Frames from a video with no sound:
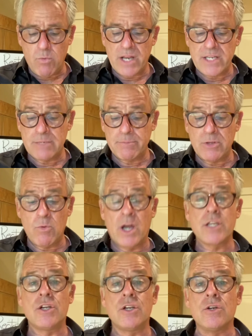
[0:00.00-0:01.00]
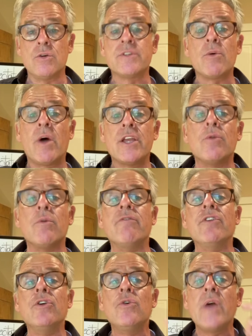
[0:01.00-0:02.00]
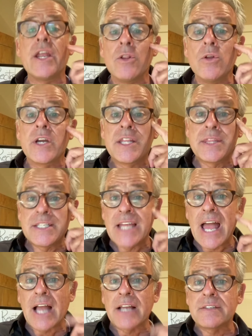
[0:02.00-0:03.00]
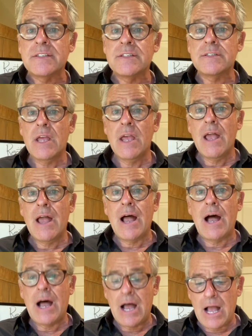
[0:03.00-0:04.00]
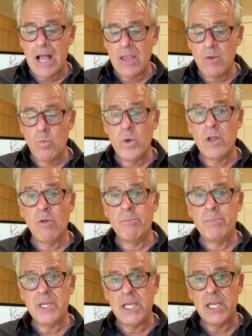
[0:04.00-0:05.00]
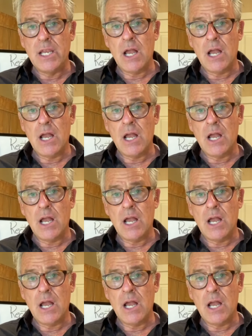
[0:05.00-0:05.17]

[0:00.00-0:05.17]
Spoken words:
what I simply want you to do is I want you to review and look at the texts. I'll be,